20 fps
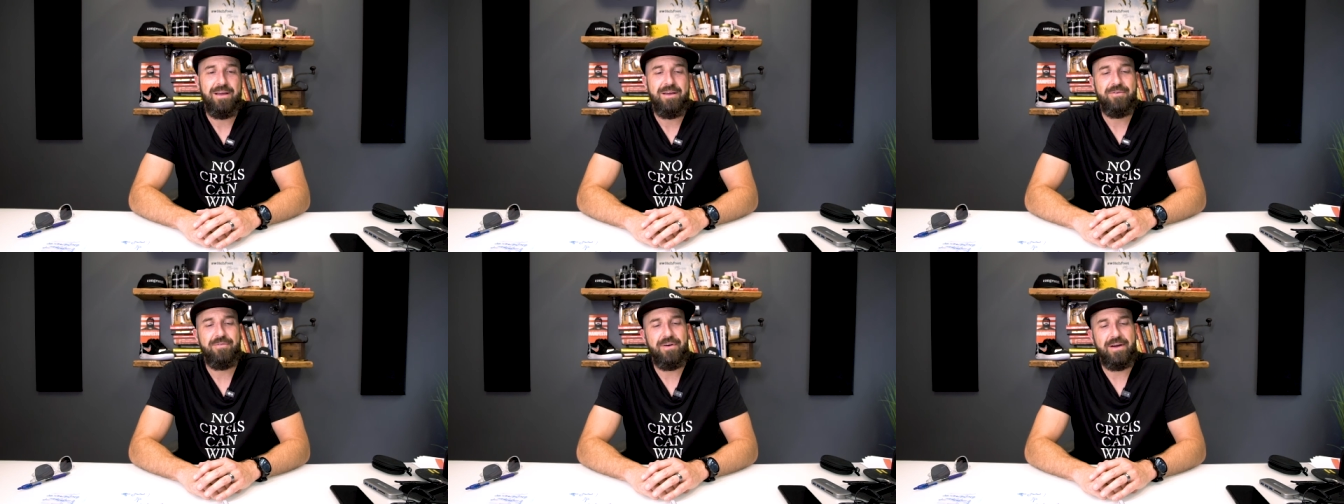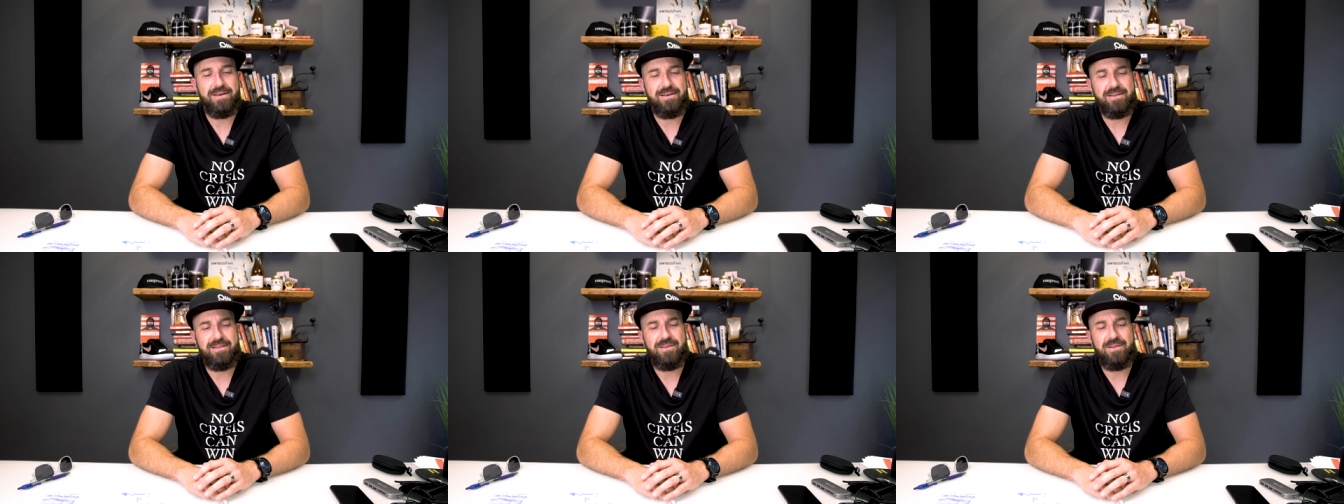
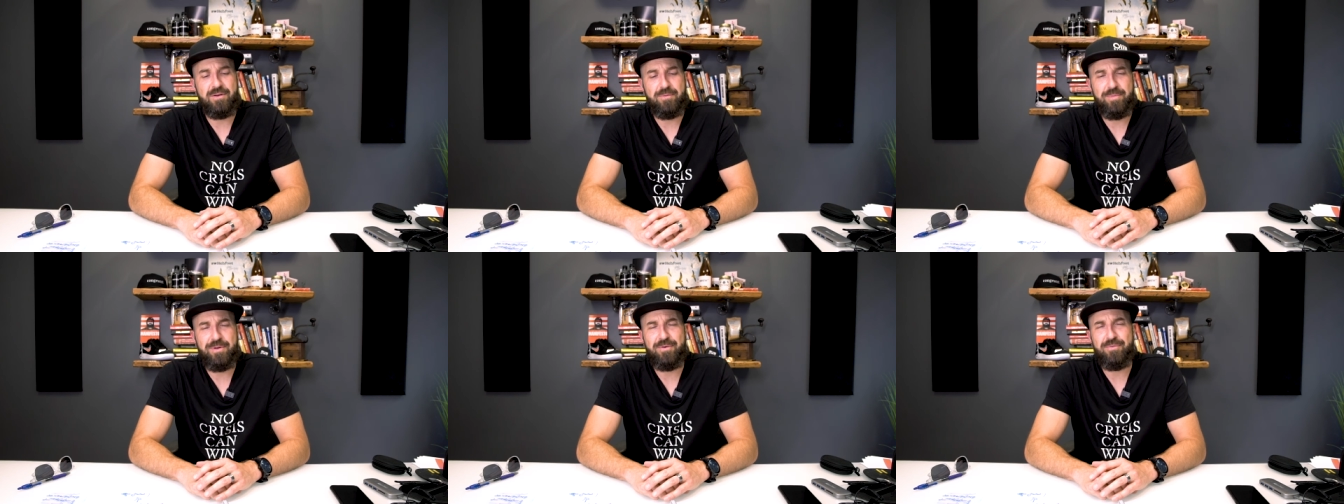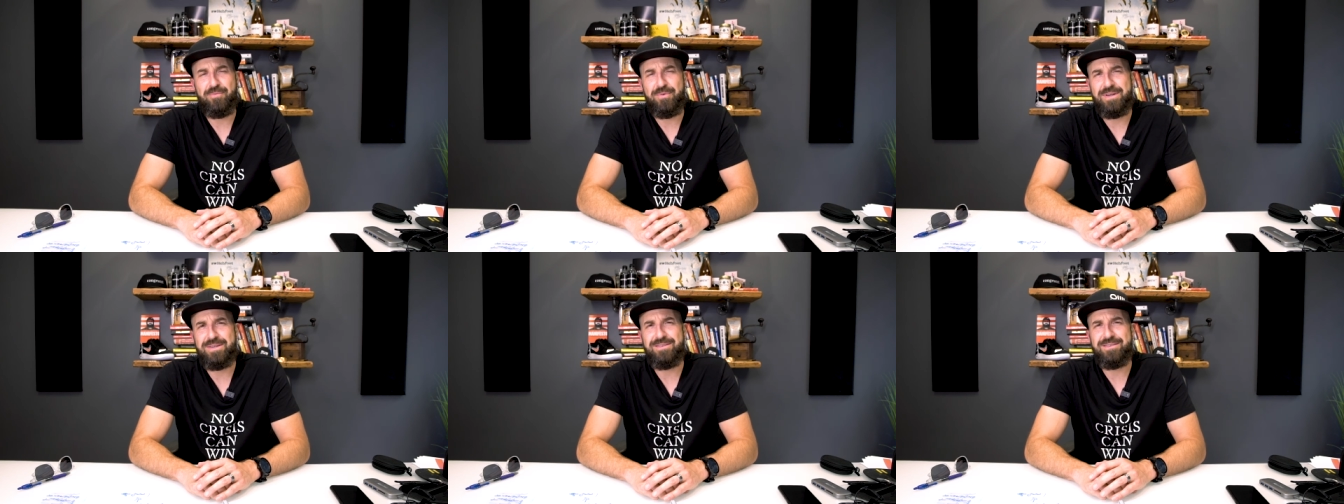find a little bit
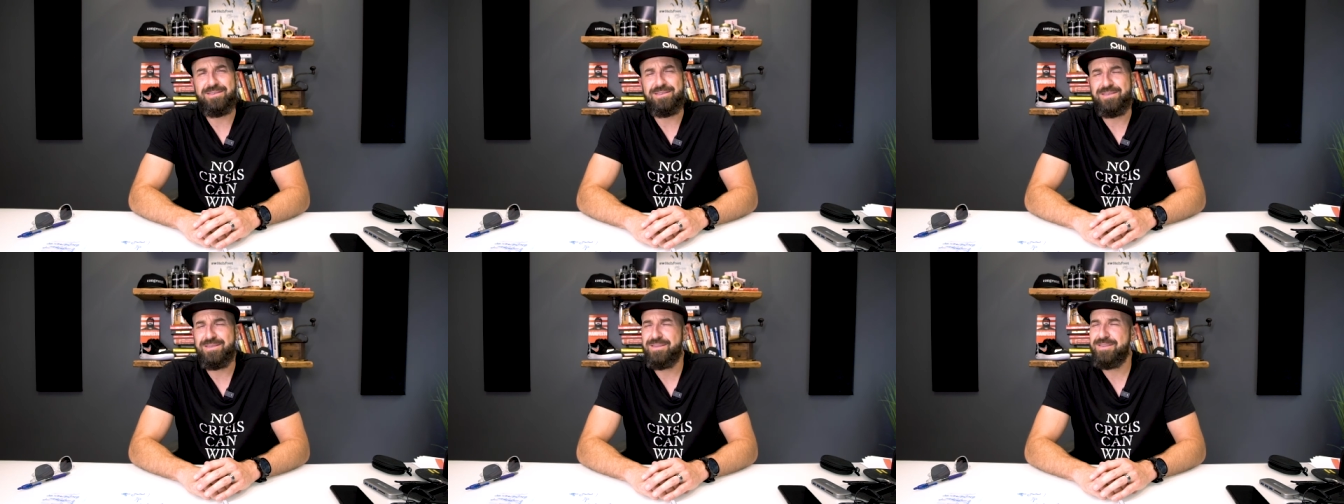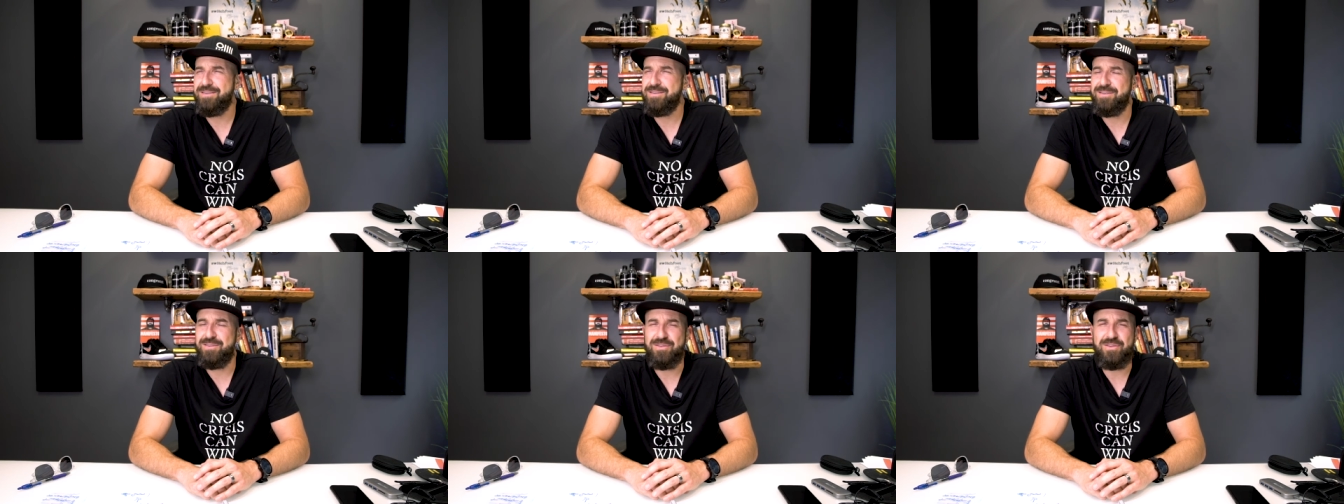of reason to,
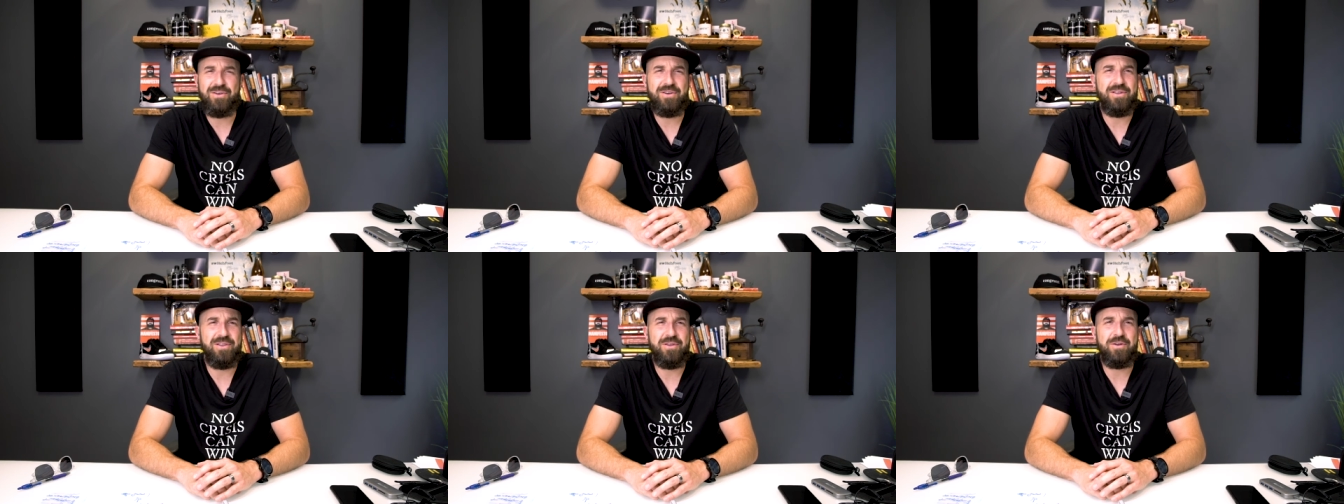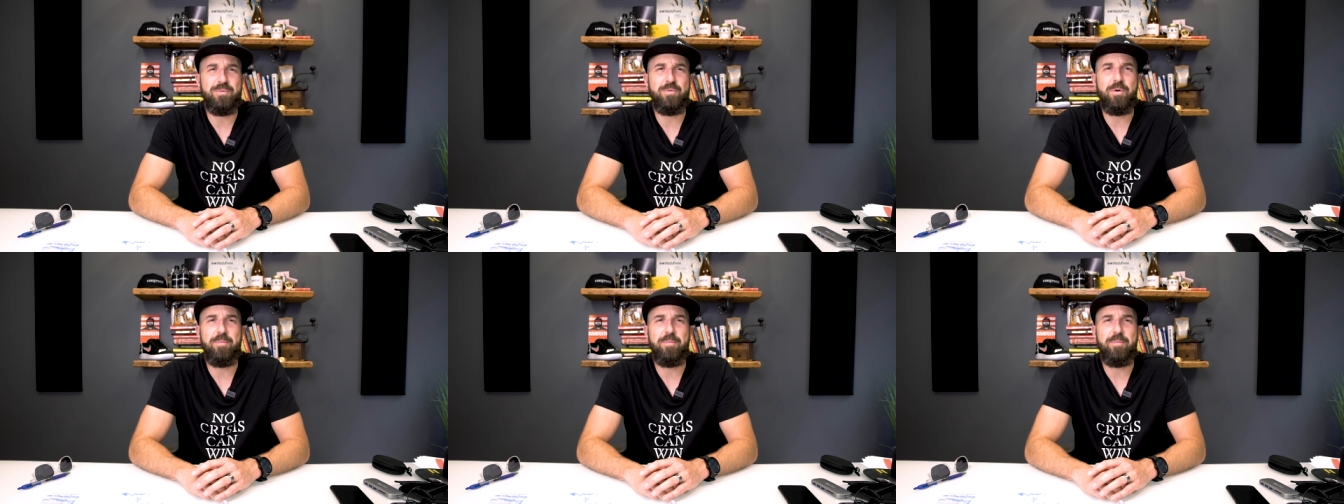to look a little